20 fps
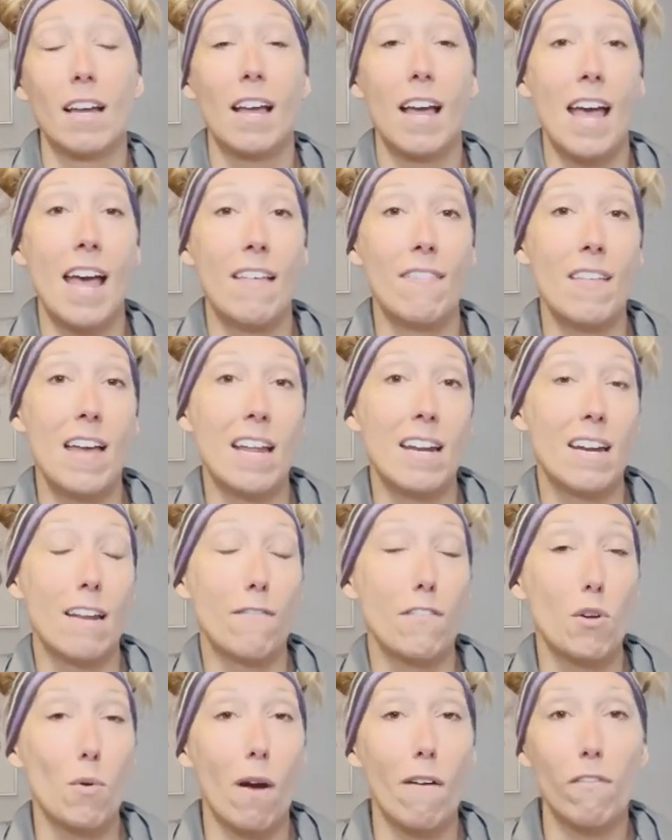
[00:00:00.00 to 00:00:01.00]
And then if
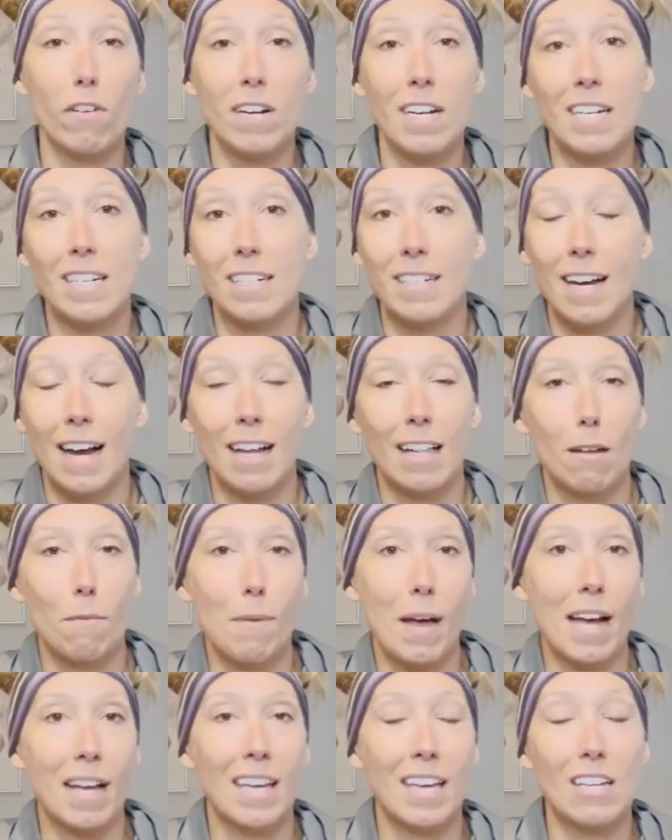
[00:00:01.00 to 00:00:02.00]
you ever need to dial it
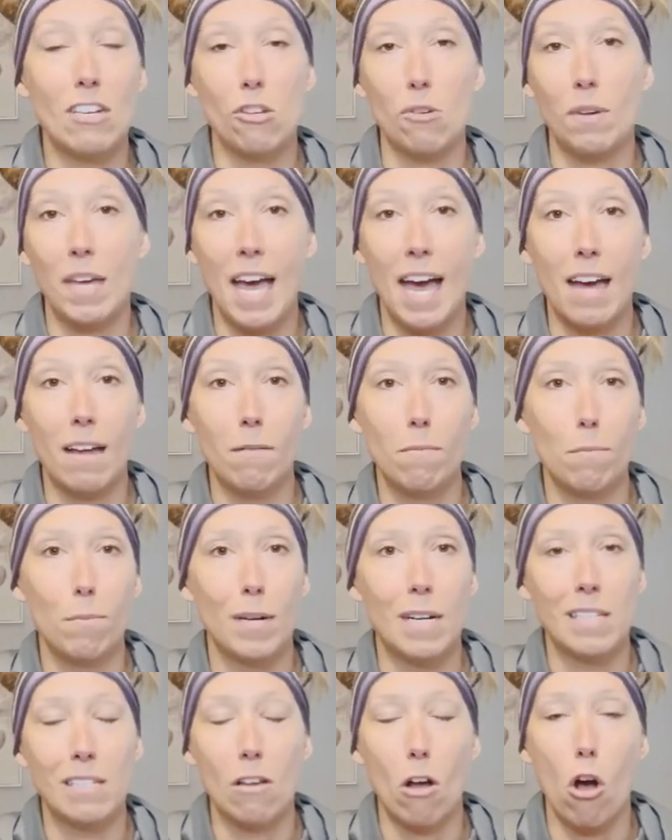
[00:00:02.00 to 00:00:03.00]
back in, you can, but
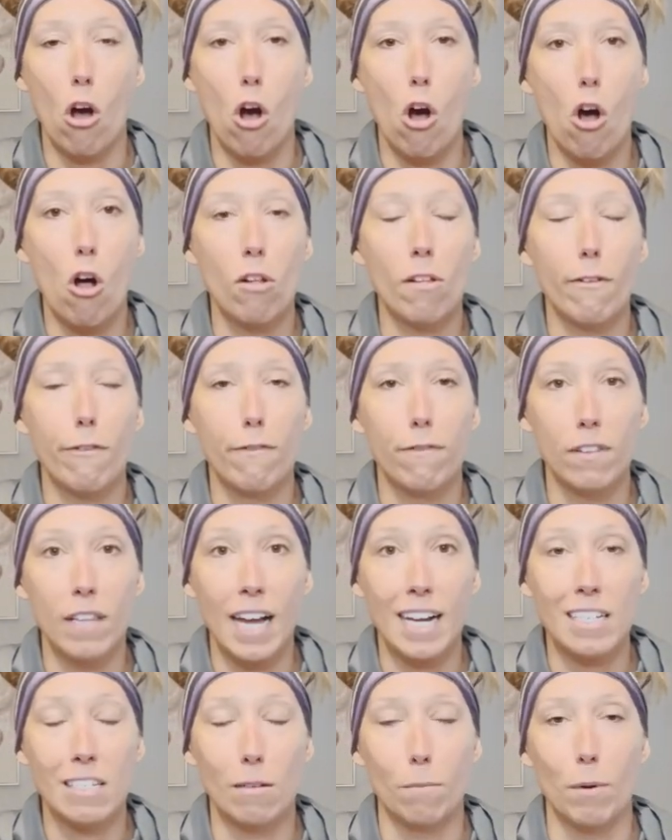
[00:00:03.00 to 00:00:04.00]
it's all
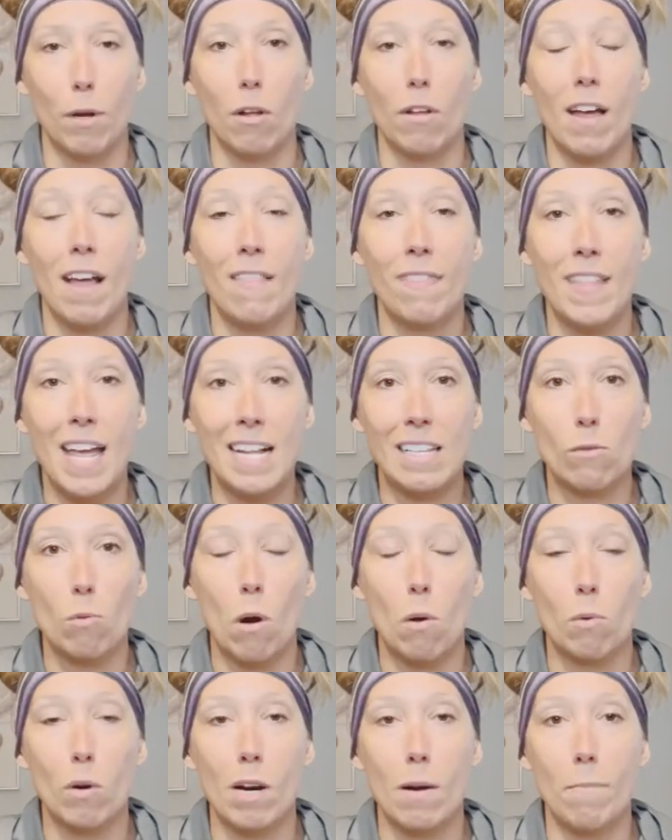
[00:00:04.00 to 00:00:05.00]
flexible. And that's what
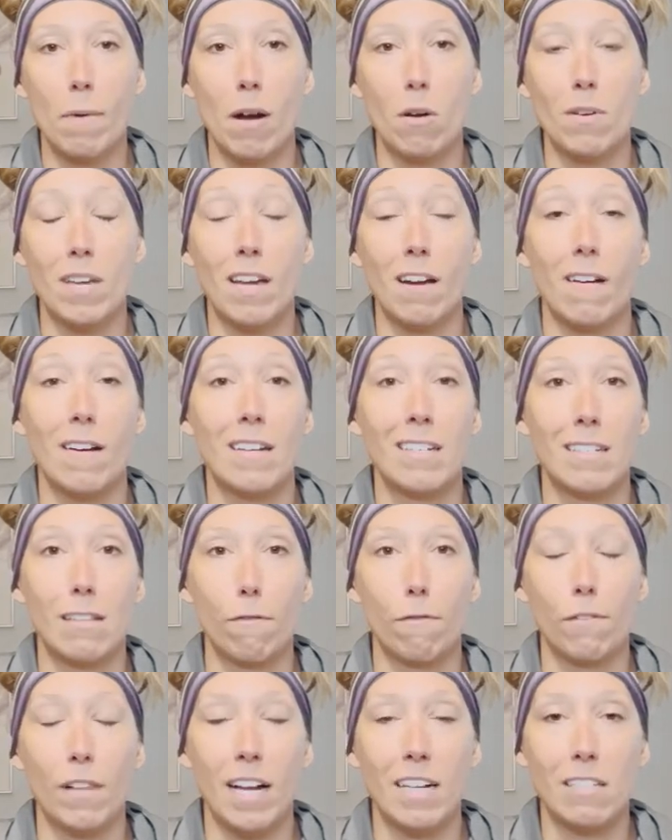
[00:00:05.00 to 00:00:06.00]
we're about here, is the
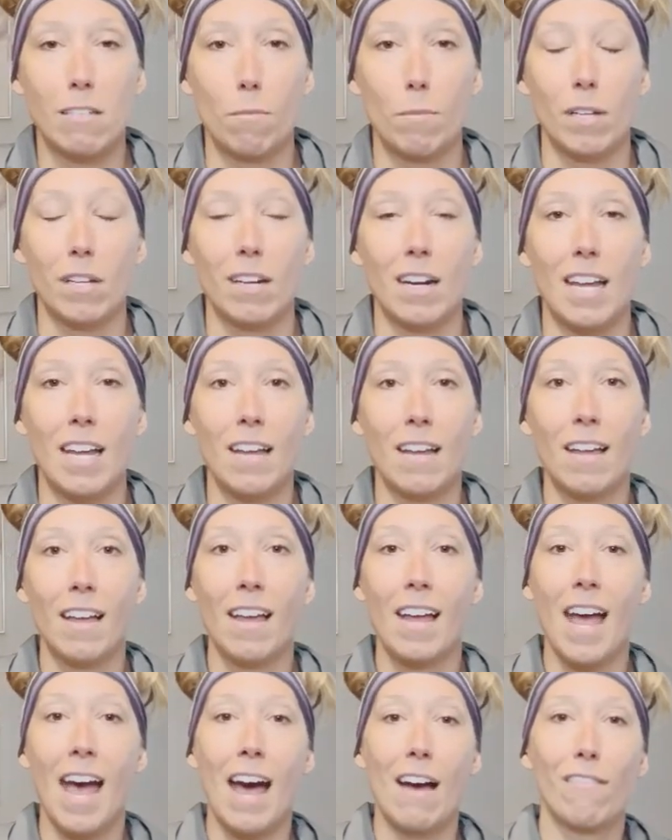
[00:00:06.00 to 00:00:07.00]
flexibility.
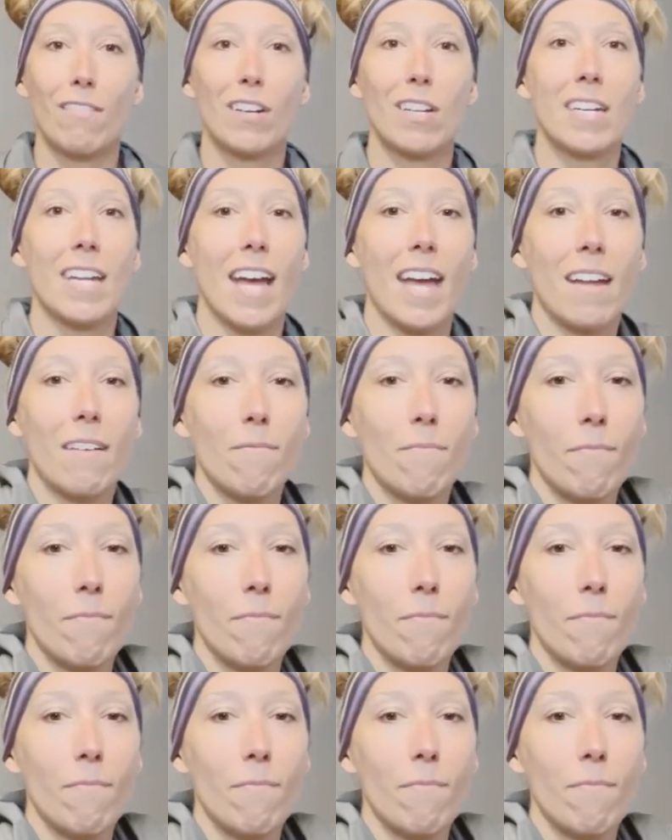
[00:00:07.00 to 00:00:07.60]
Have a good day.